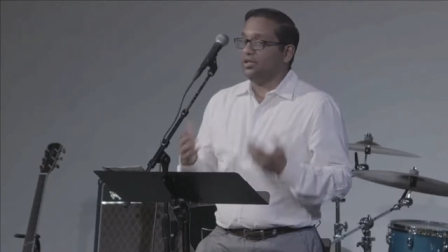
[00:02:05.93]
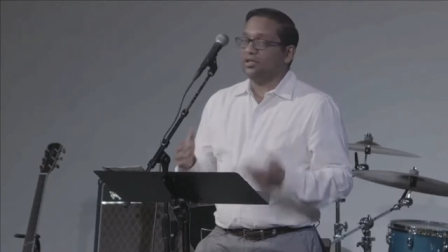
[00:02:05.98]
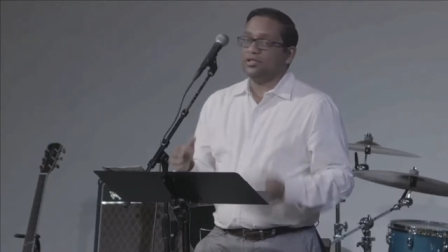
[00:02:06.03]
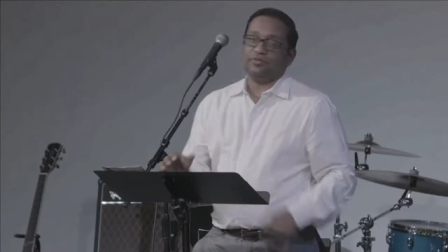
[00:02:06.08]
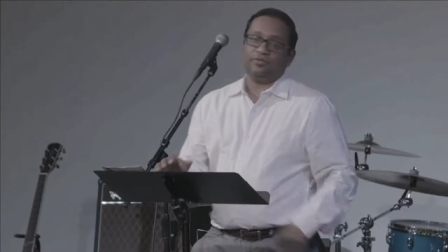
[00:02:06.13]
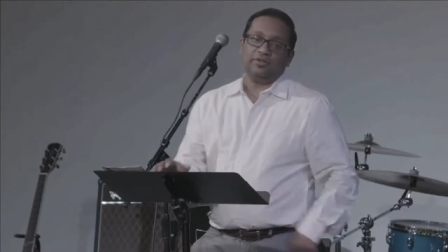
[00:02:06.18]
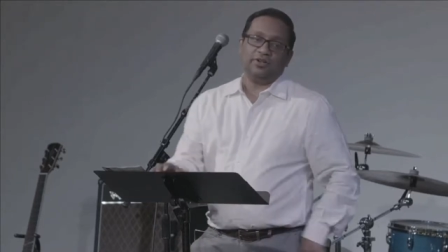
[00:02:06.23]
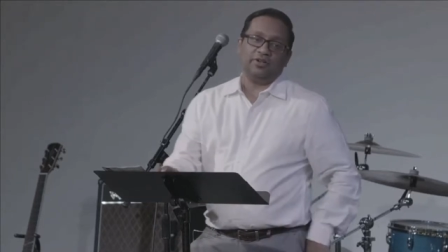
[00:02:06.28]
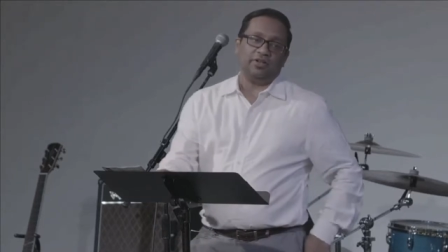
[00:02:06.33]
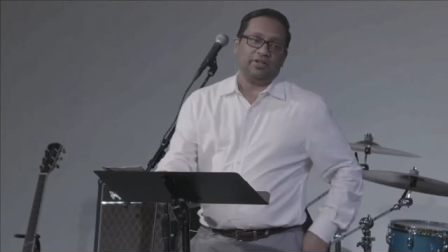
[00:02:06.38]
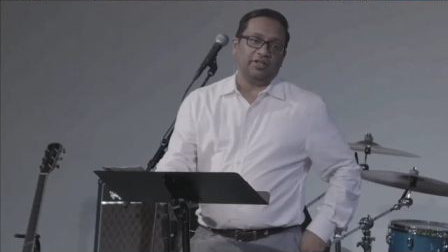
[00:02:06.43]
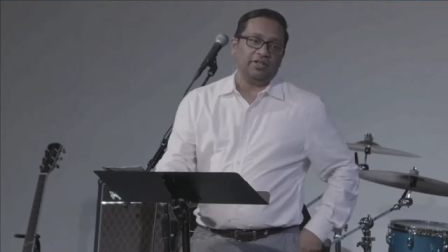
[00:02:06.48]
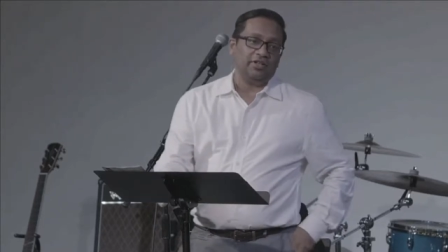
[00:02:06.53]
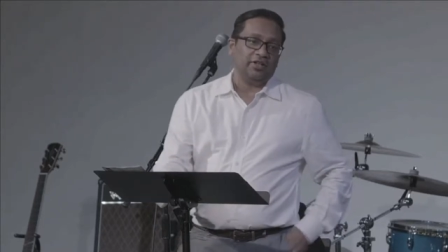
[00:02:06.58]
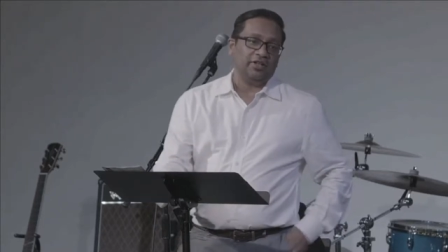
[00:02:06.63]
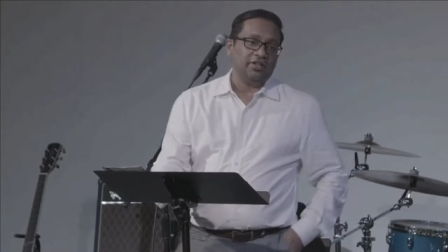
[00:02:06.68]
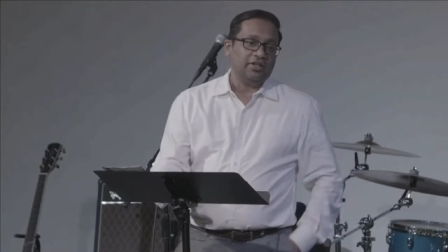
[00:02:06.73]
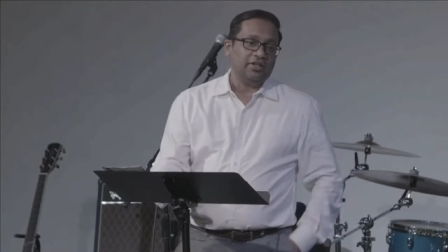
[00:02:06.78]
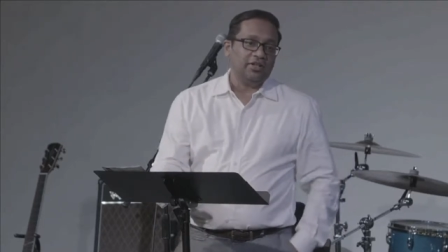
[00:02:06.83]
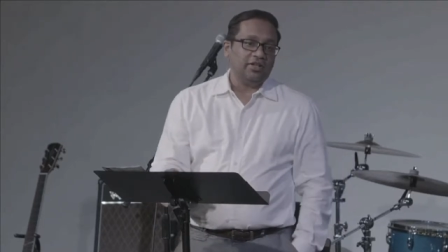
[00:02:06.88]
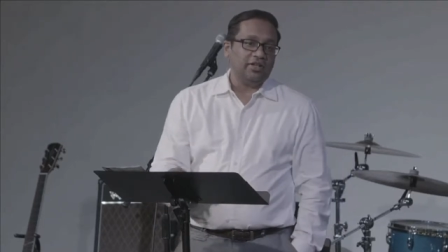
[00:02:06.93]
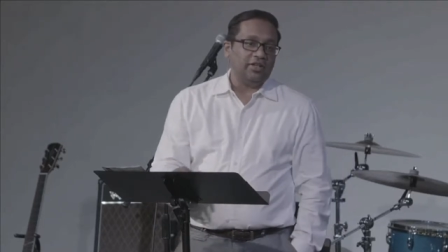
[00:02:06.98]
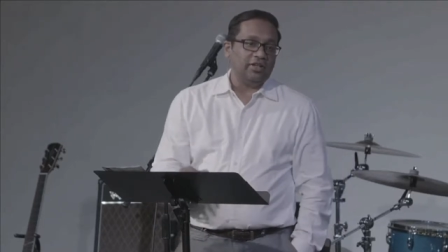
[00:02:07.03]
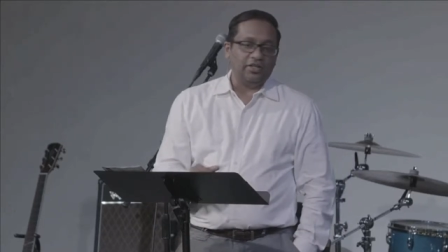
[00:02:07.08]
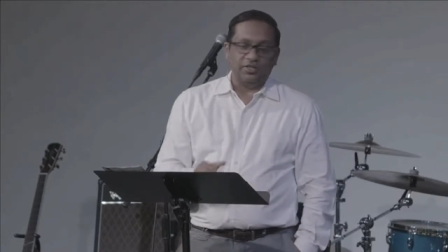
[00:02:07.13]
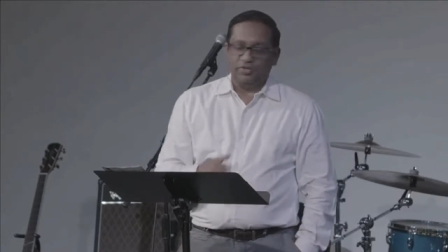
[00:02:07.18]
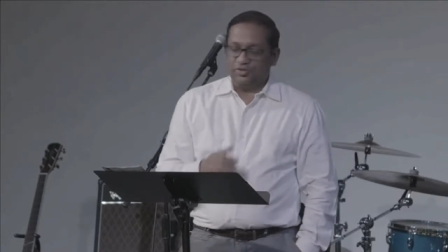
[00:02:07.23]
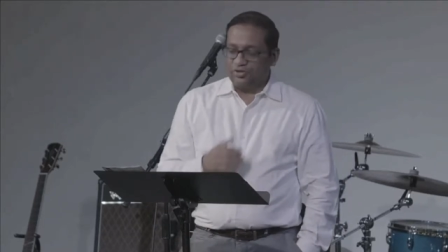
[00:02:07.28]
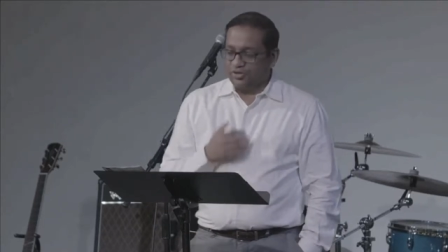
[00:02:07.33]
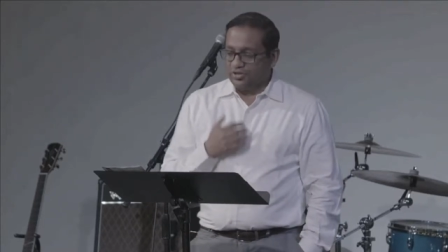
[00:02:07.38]
It's very
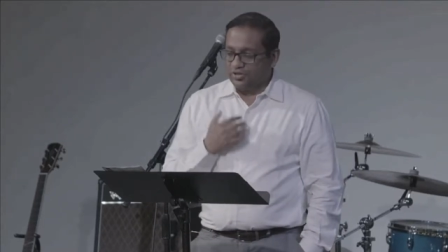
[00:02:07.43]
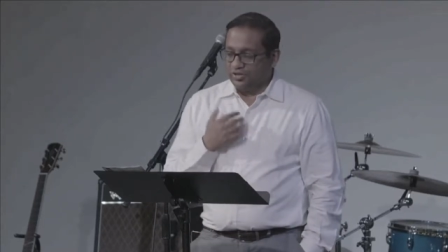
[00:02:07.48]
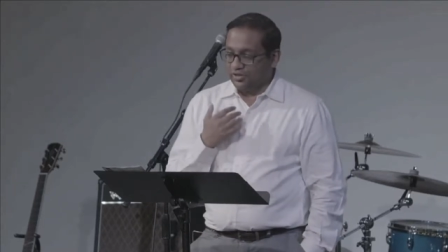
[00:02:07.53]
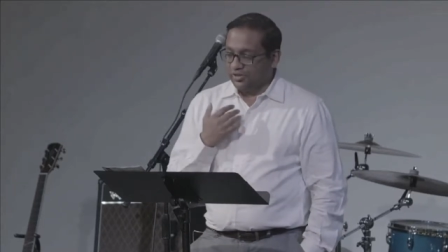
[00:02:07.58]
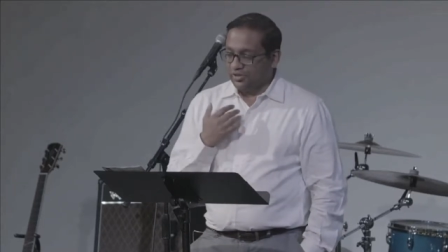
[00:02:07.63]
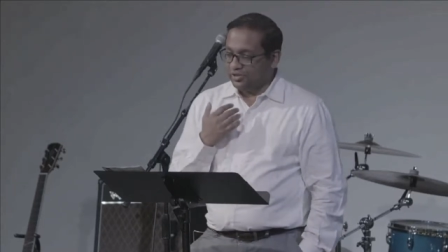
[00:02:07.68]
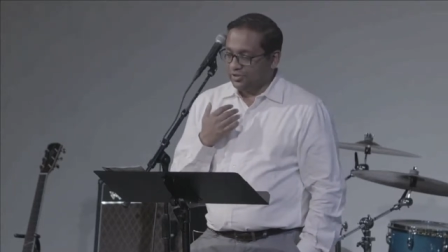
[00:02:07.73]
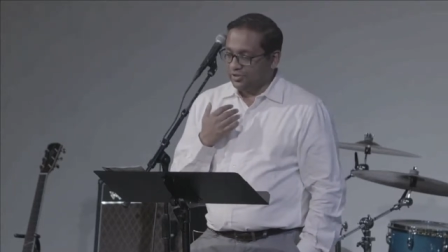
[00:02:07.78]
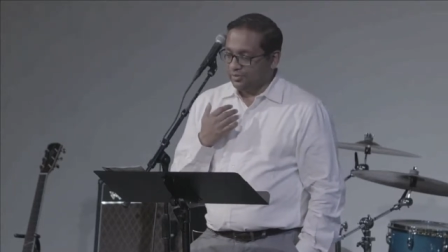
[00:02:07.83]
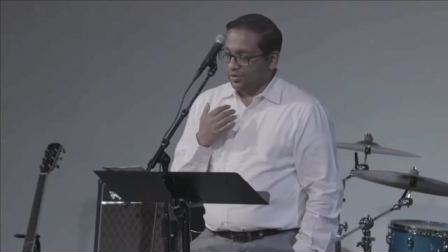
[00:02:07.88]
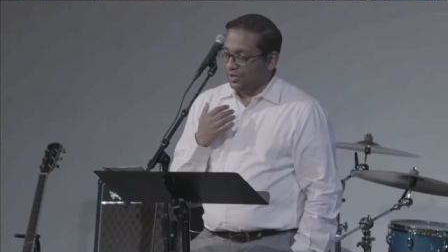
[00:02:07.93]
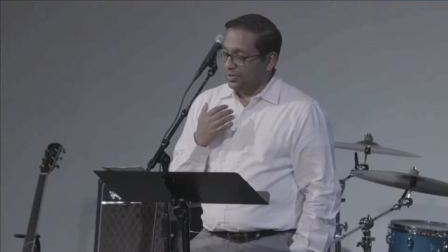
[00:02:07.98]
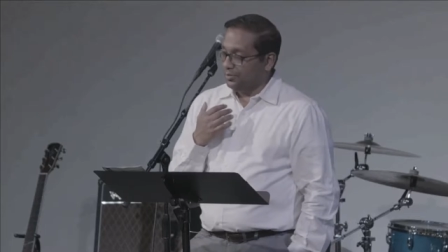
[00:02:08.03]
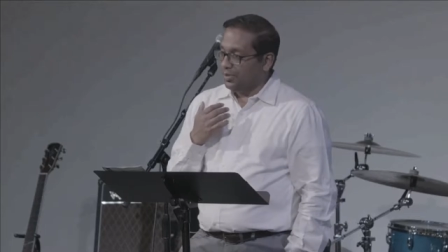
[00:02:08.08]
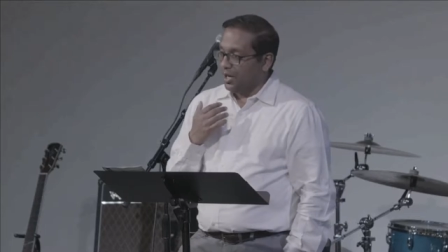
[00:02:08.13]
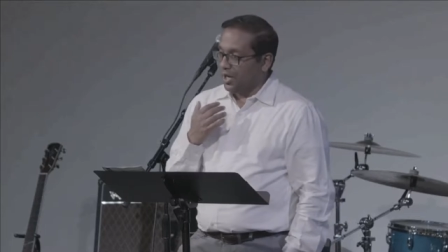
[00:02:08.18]
interesting to me.